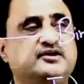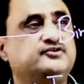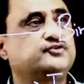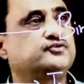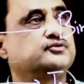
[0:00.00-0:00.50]

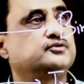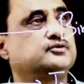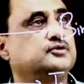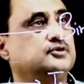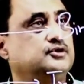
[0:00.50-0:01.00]
it,
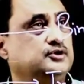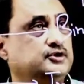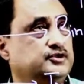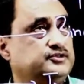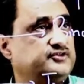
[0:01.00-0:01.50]

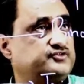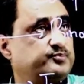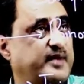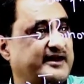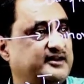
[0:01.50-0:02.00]
this
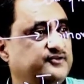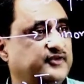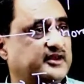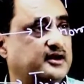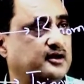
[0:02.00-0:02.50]

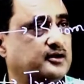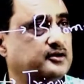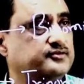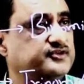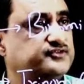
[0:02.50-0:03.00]
Magnifera,
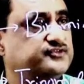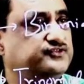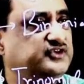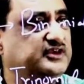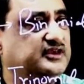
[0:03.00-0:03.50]
this
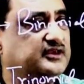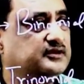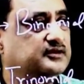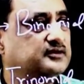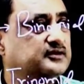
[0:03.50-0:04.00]
G
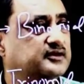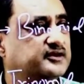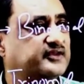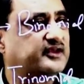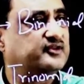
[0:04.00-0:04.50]

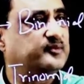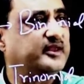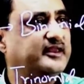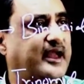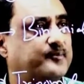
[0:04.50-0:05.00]
is actually
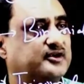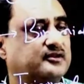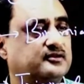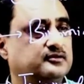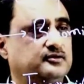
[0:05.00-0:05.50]
being
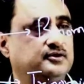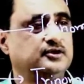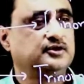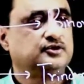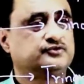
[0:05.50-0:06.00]
capital.
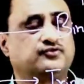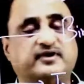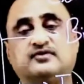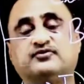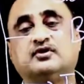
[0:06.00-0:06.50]
So
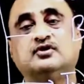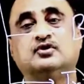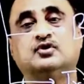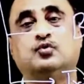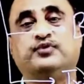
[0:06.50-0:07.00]
whenever
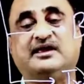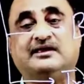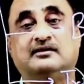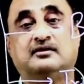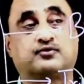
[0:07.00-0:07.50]

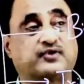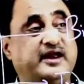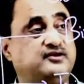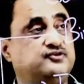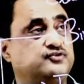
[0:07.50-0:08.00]
we
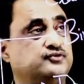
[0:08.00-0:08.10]
write